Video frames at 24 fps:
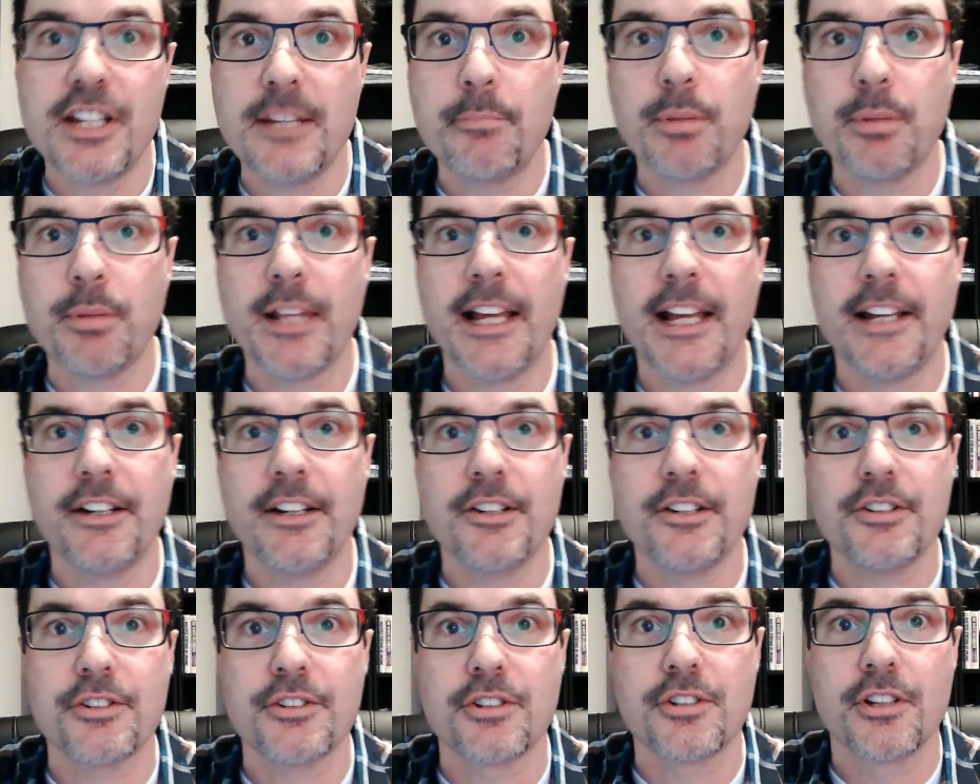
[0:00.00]

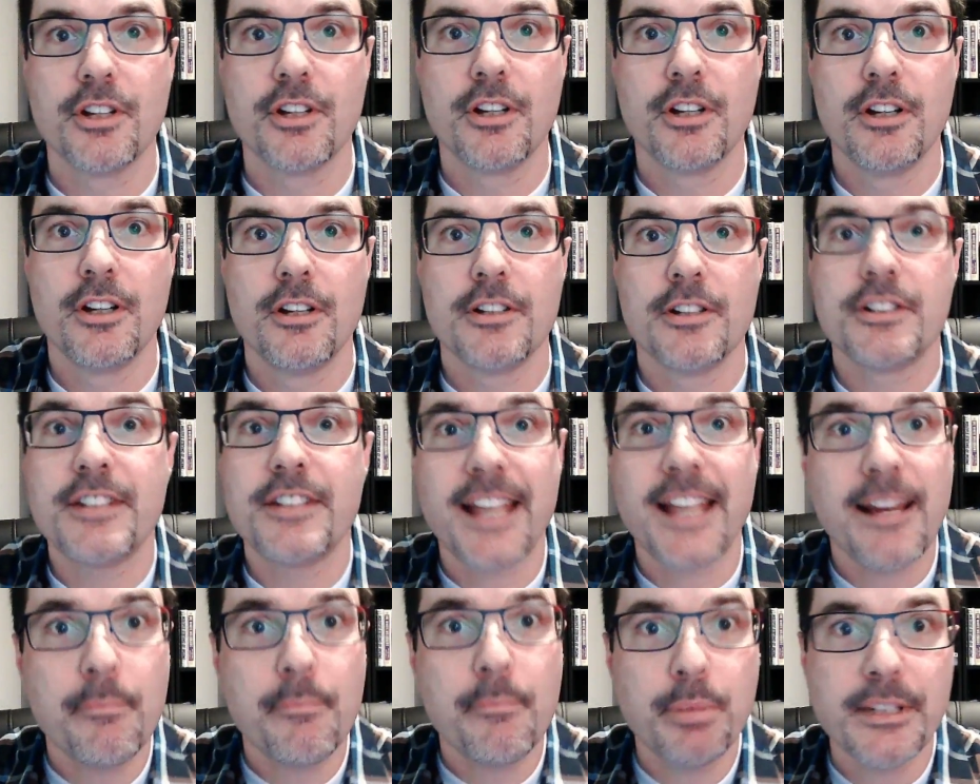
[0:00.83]
planners,
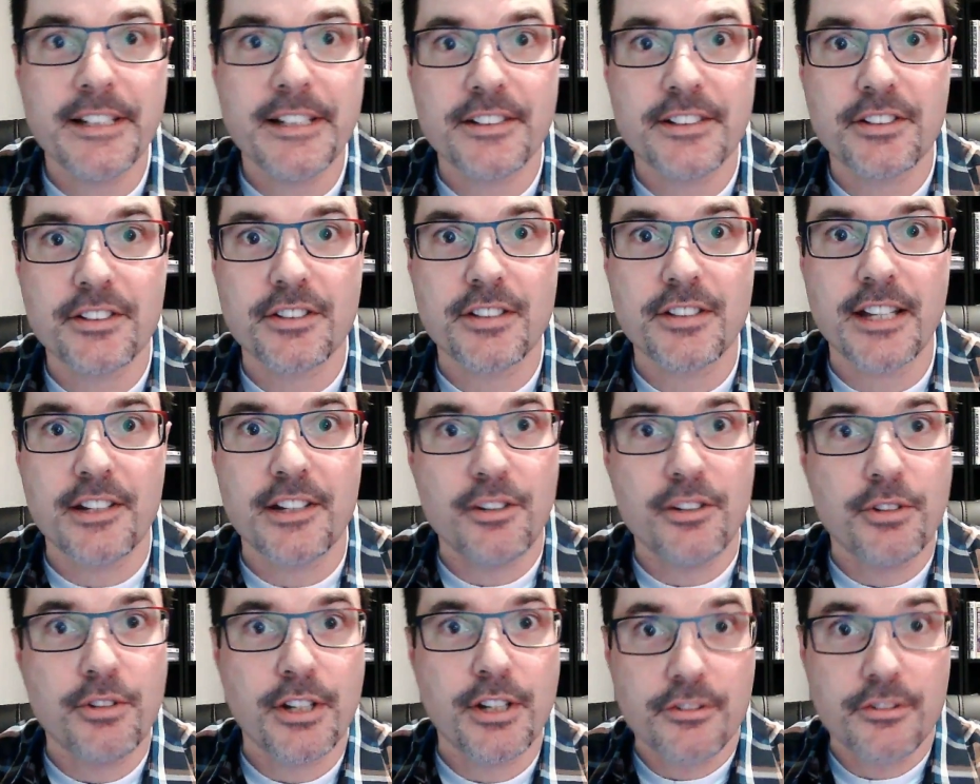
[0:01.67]
templates that
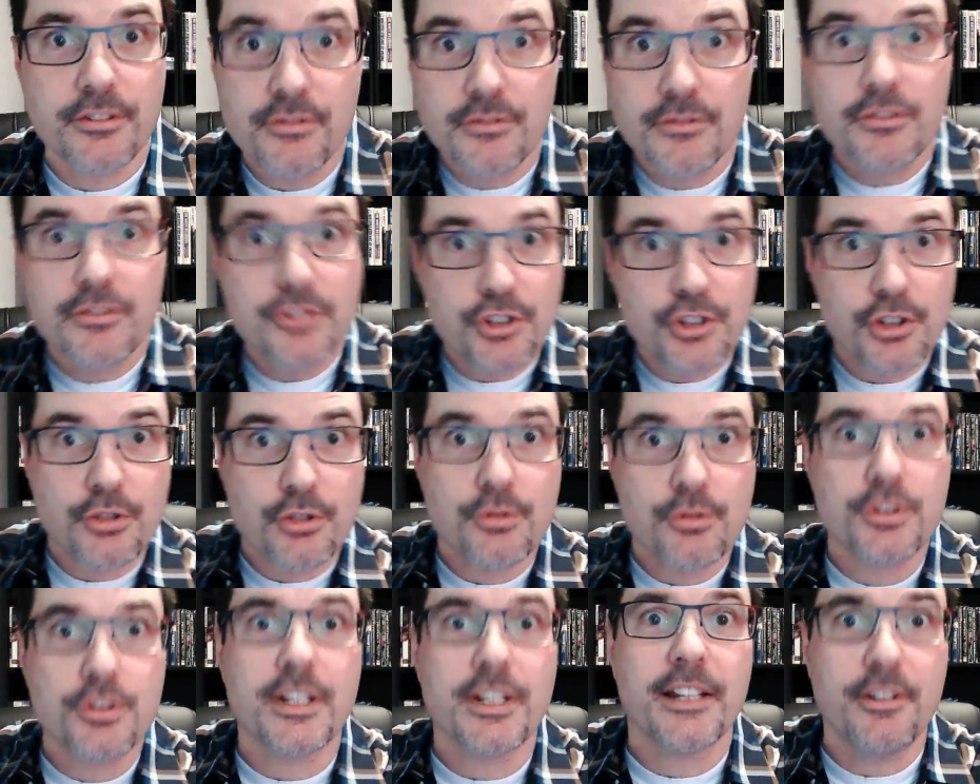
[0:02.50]
you can
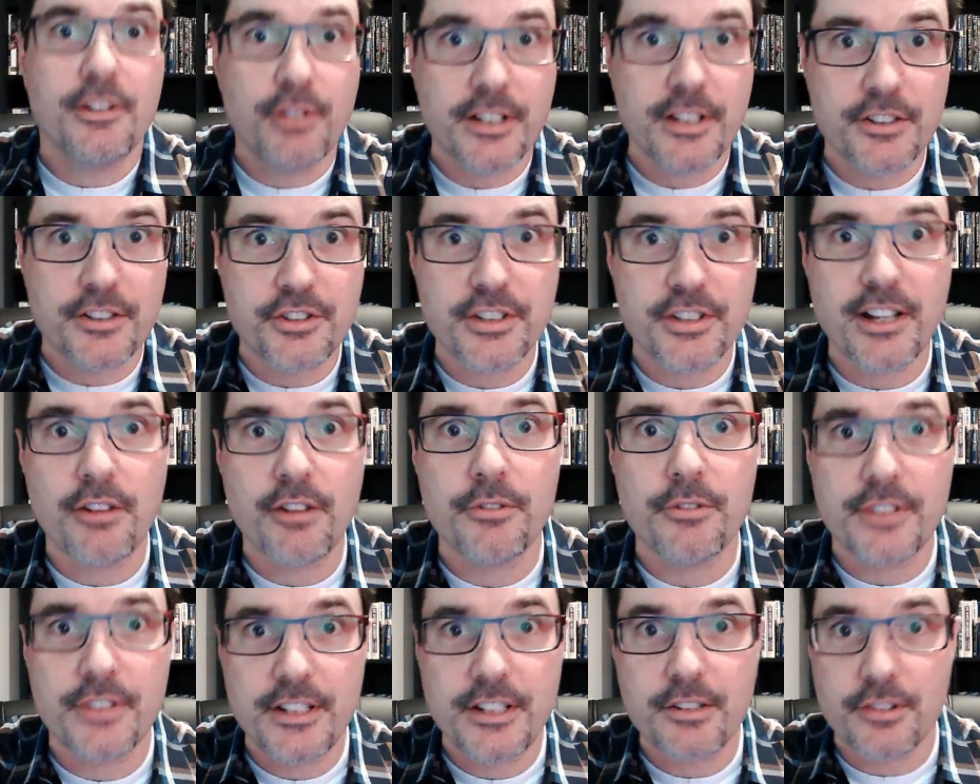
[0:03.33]
choose, and you can
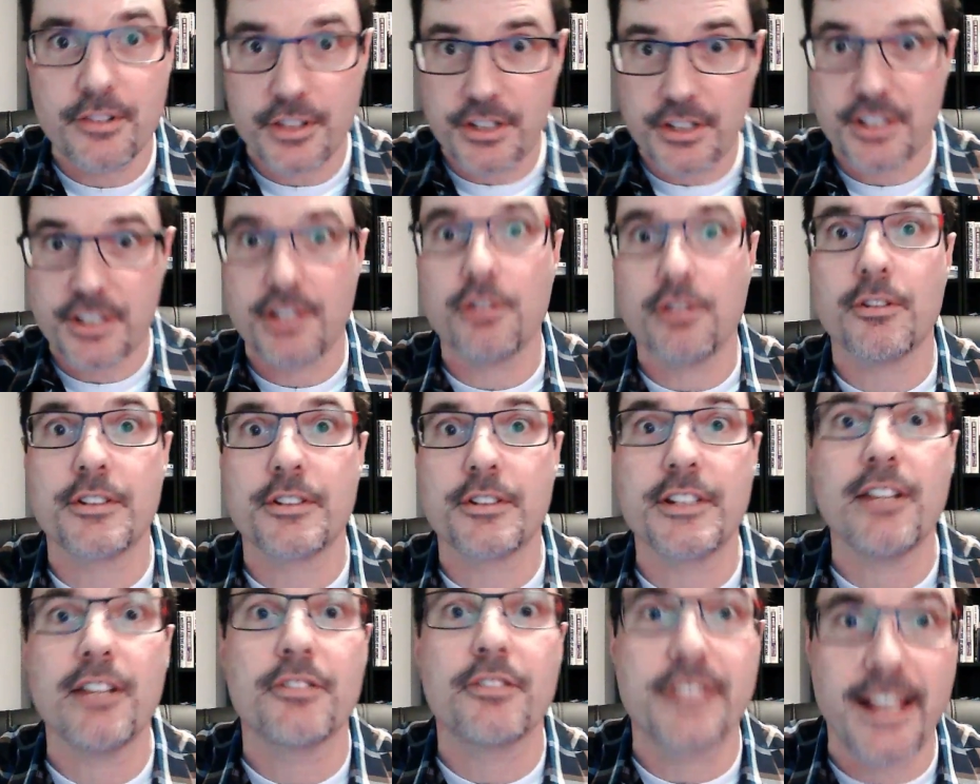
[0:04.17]
sell
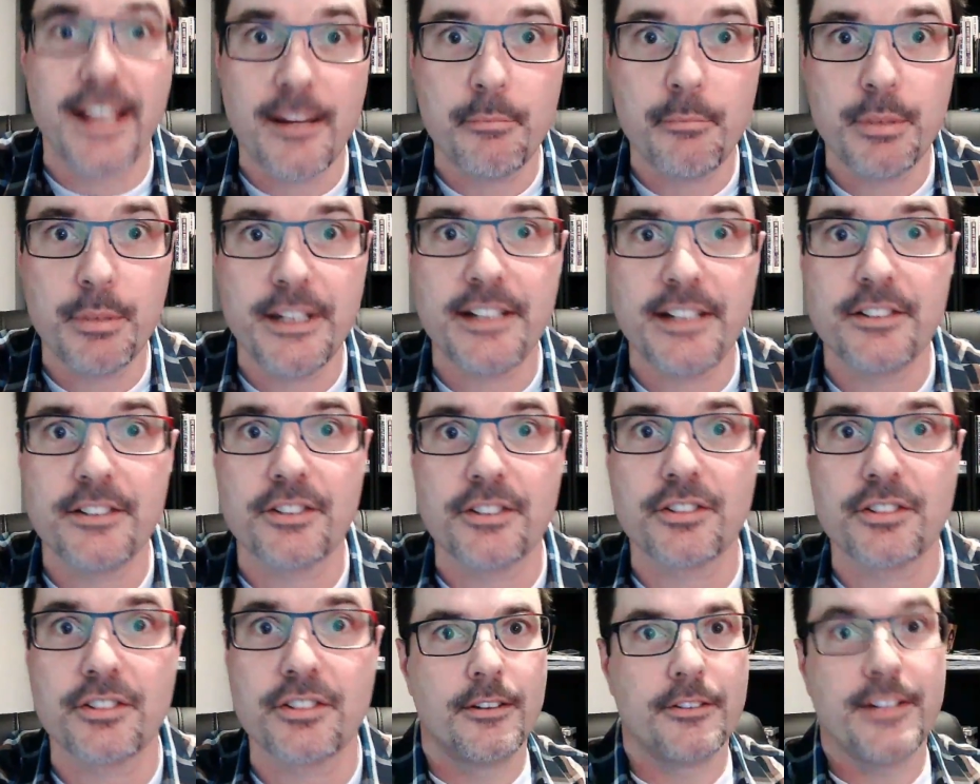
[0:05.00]

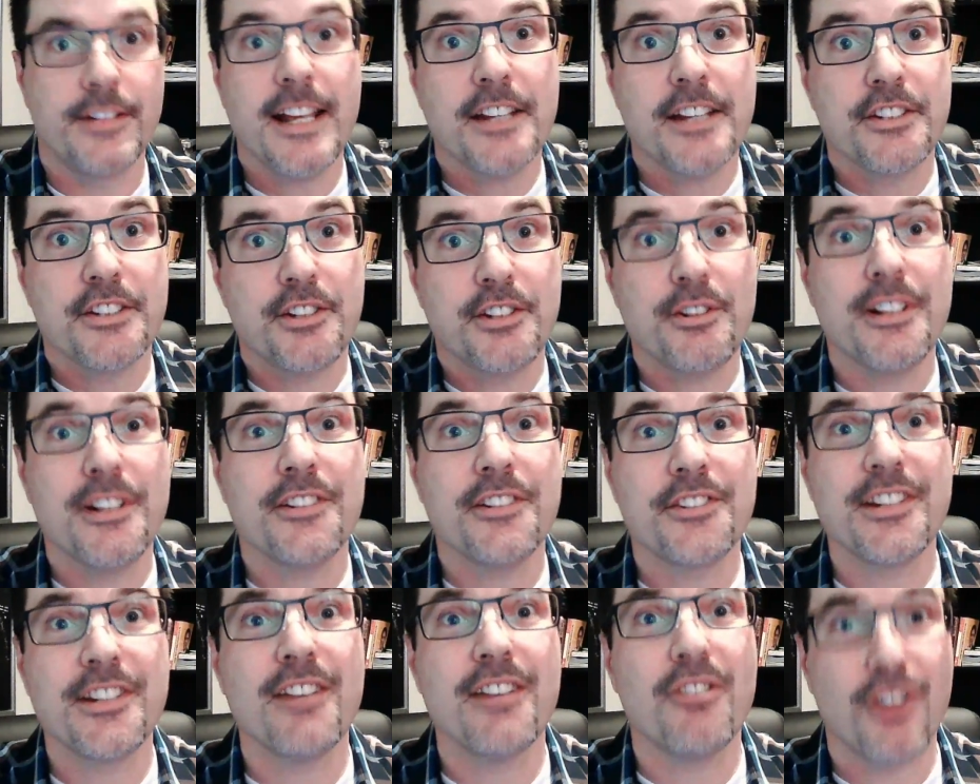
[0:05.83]
templates. Next, you can
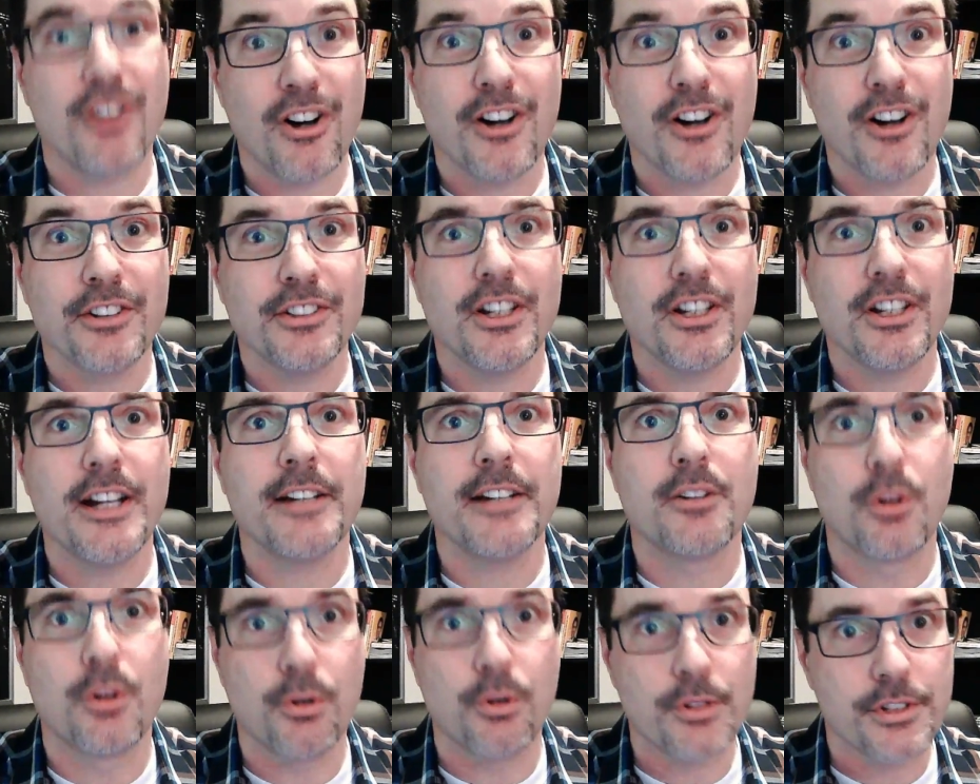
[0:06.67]
sell
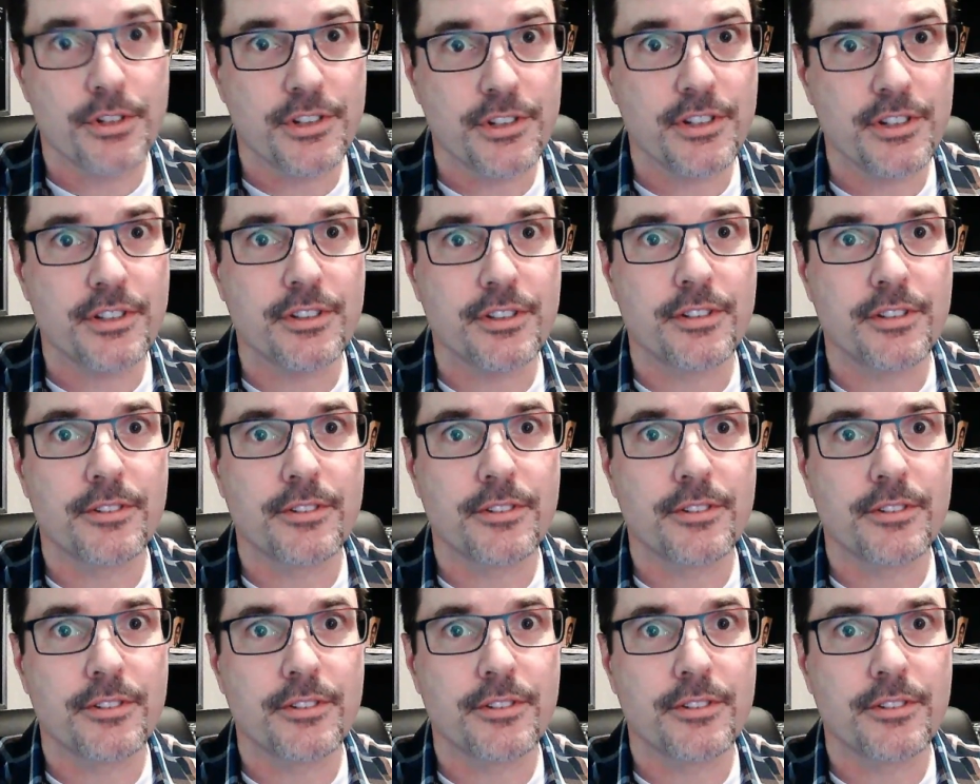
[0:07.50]
online courses.